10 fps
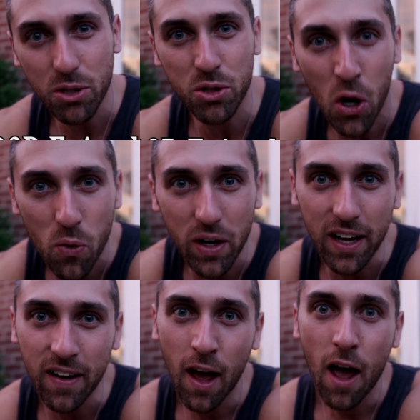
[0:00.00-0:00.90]
So tune
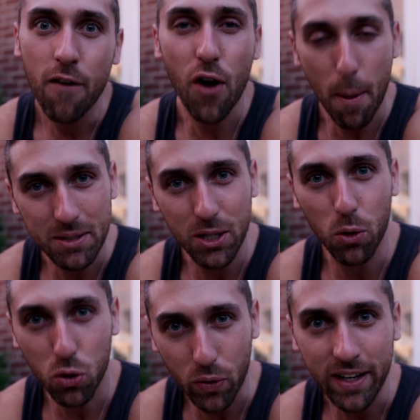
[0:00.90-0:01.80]
in for
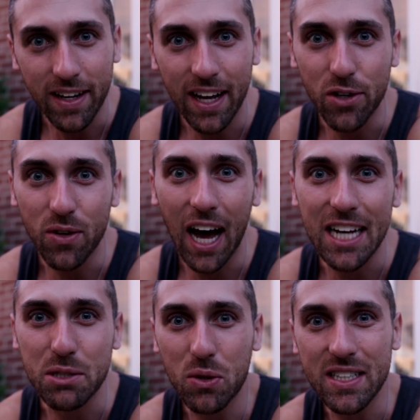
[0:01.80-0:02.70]
episode three and you
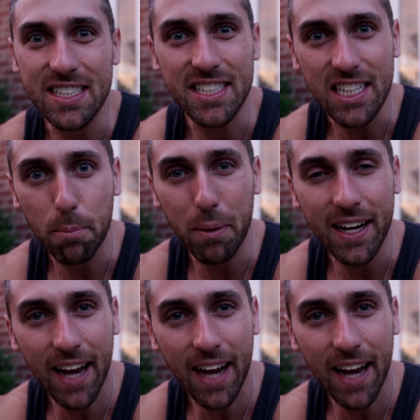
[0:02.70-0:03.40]
guys will get to see the big